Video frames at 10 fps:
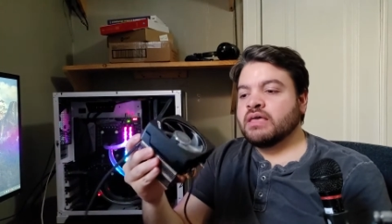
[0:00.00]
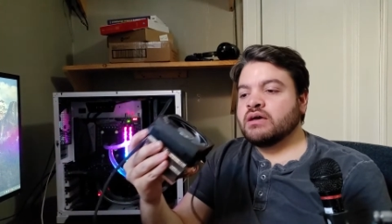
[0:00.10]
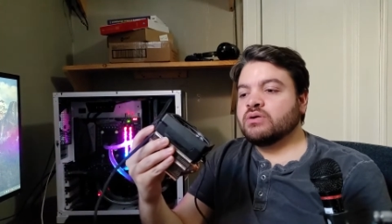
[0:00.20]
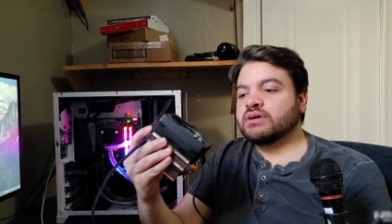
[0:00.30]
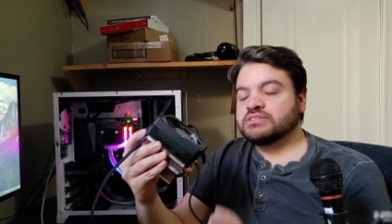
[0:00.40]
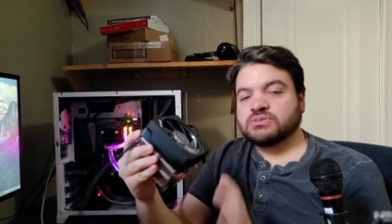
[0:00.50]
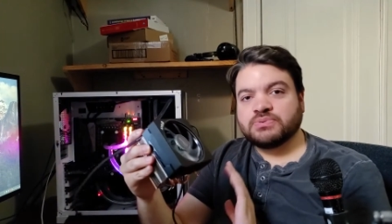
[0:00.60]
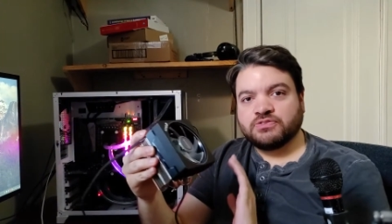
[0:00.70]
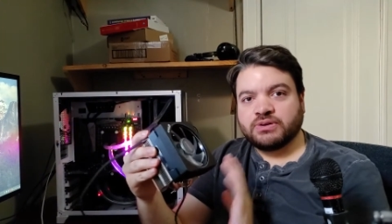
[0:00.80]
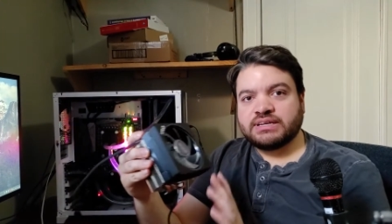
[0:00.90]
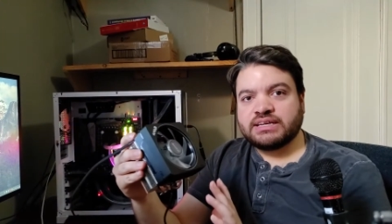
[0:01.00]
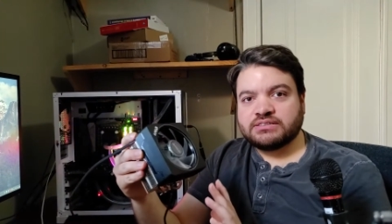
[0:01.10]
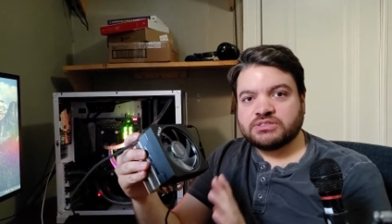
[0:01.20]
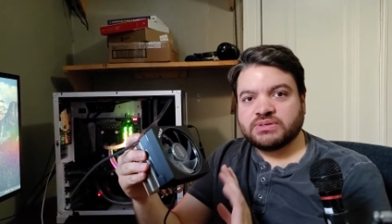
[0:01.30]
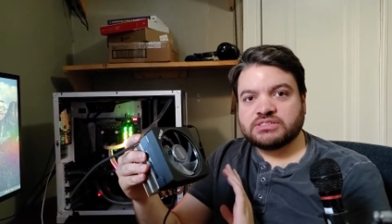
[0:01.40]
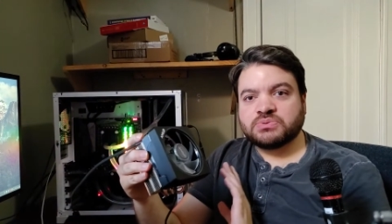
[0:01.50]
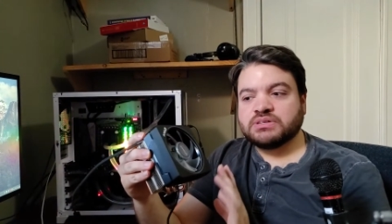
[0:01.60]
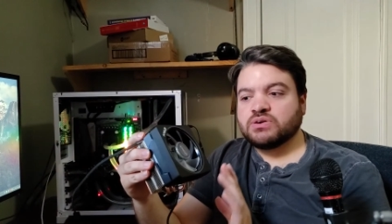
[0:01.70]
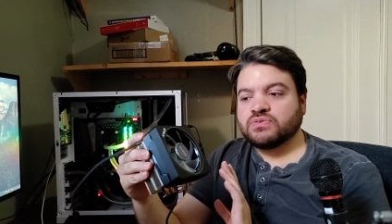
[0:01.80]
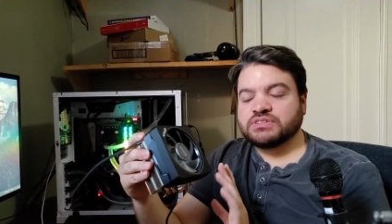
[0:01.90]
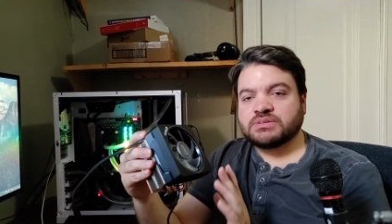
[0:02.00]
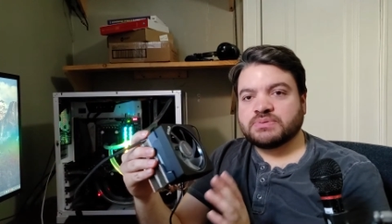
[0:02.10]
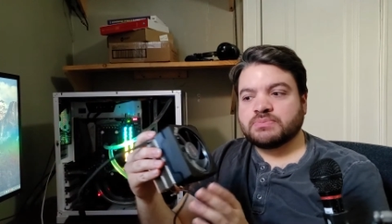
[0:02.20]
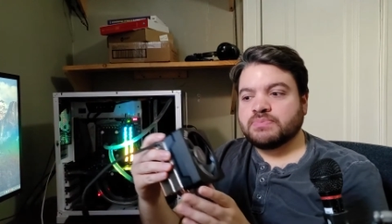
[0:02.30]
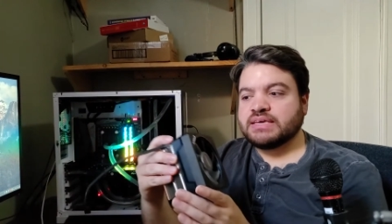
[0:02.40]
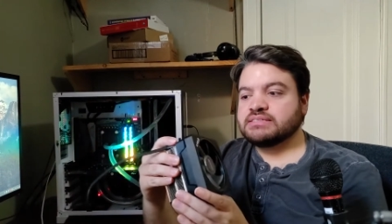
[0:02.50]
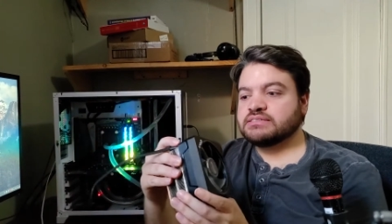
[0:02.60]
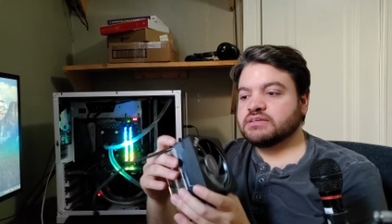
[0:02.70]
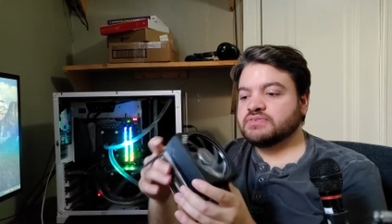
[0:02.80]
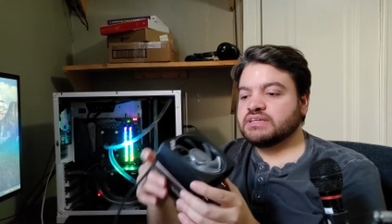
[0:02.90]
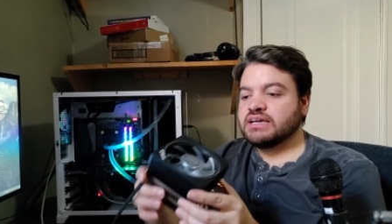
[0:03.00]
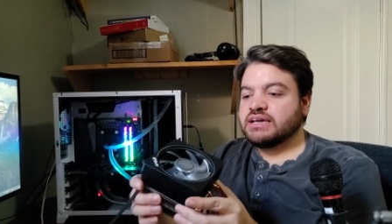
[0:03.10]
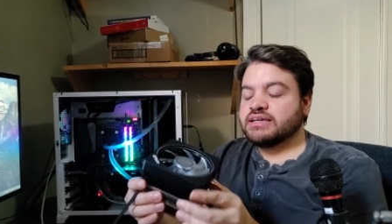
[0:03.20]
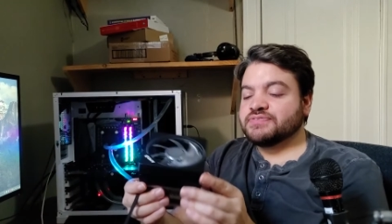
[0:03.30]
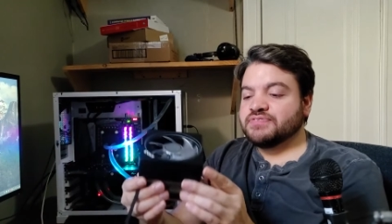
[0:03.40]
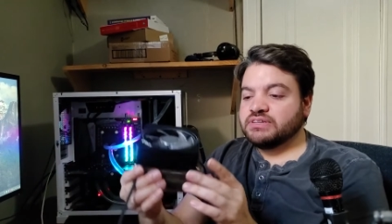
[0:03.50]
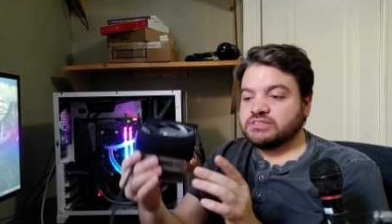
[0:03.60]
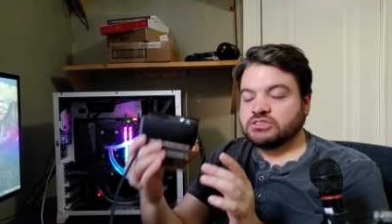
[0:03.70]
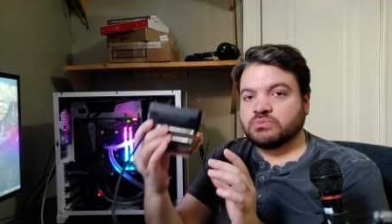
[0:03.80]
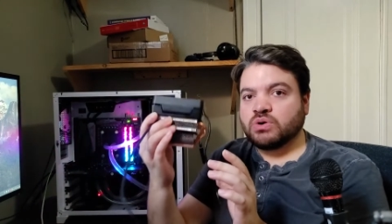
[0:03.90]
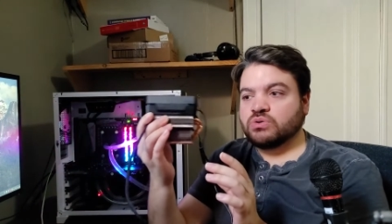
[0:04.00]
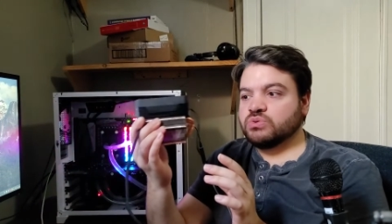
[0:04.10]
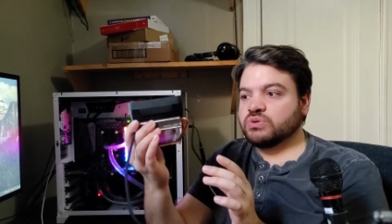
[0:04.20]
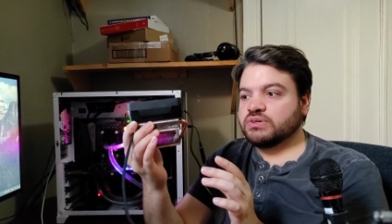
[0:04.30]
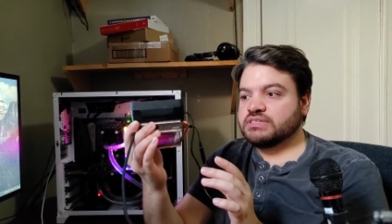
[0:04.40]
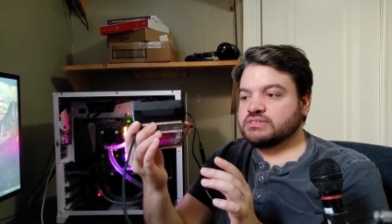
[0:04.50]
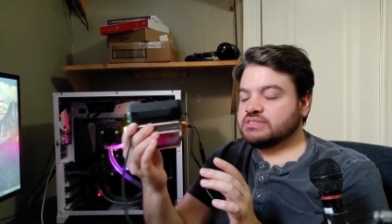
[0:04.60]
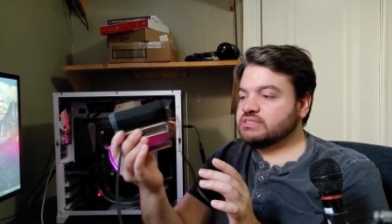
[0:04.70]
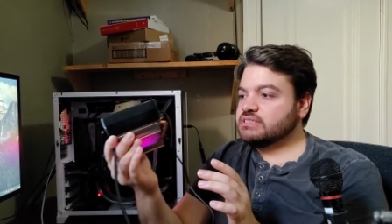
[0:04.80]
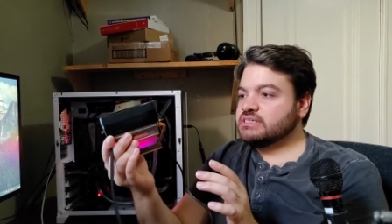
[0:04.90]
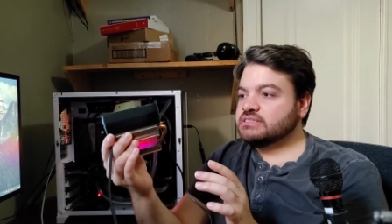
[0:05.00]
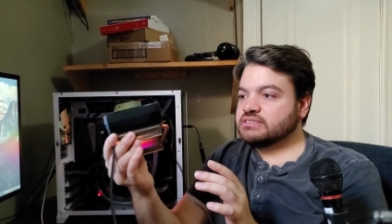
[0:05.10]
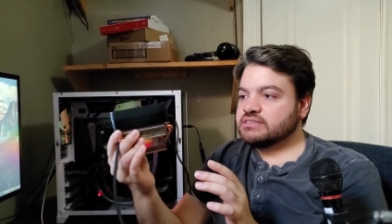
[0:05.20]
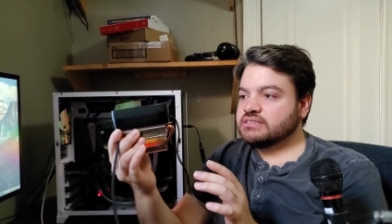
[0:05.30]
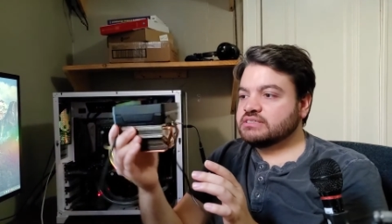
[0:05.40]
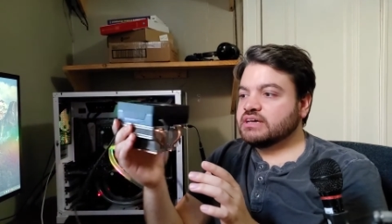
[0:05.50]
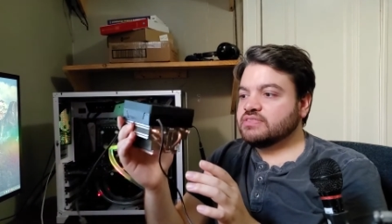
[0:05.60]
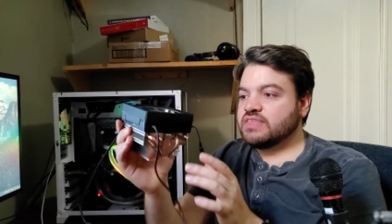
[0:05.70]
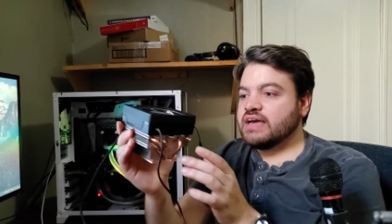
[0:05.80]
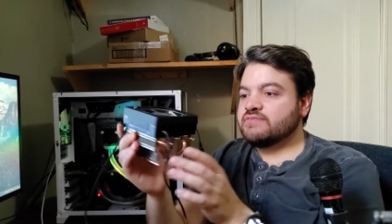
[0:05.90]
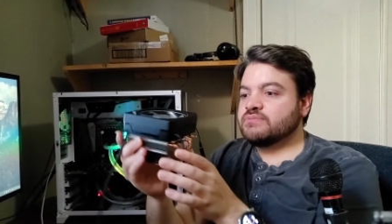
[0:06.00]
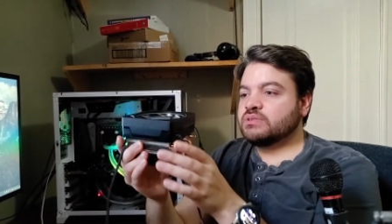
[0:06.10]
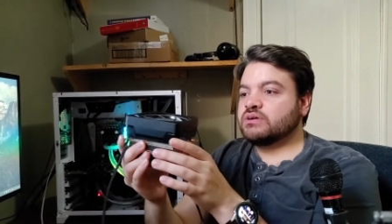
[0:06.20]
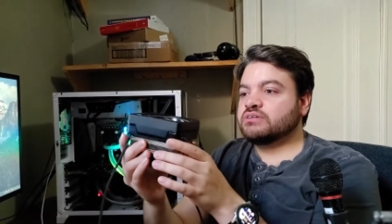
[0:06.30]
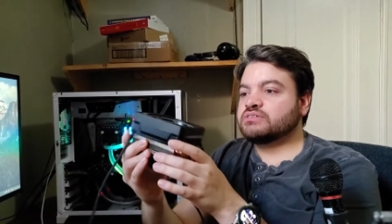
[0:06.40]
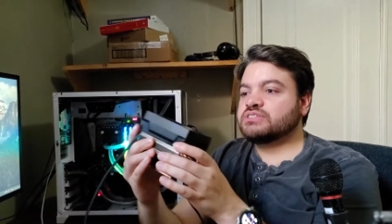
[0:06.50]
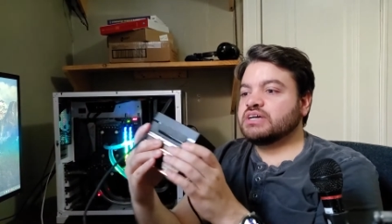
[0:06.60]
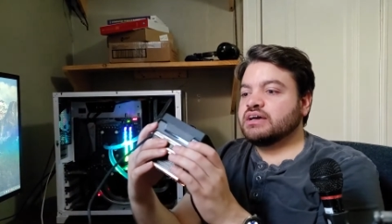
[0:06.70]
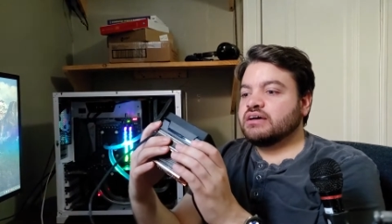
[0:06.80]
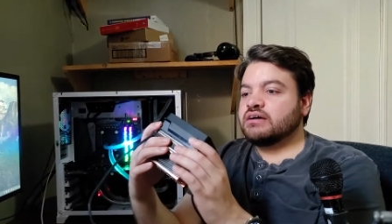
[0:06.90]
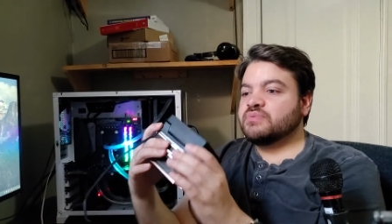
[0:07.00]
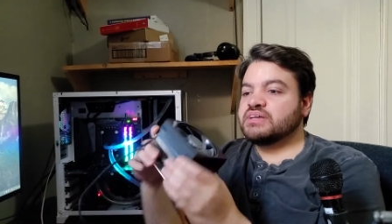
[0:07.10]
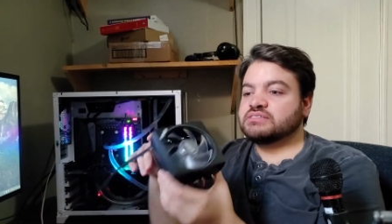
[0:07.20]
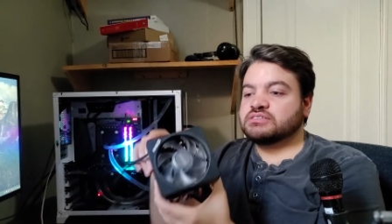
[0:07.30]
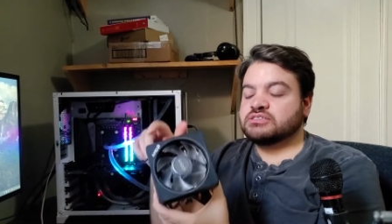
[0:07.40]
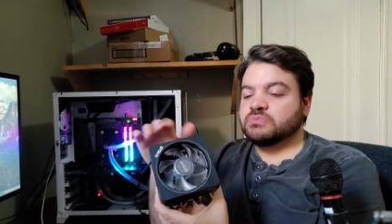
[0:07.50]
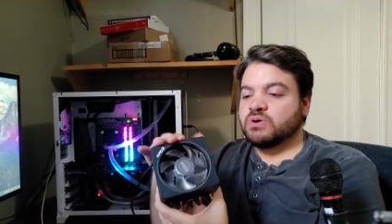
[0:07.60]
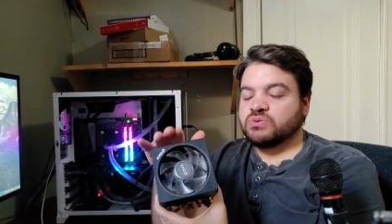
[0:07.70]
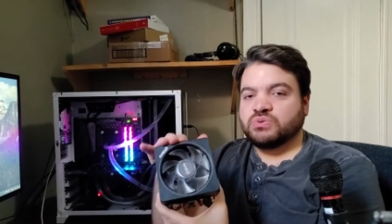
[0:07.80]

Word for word: Okay, so before I get into it, I just want to go over some of the basics of it. It's a very small cooler, as you can see. It's it's not that large. Um, it has a small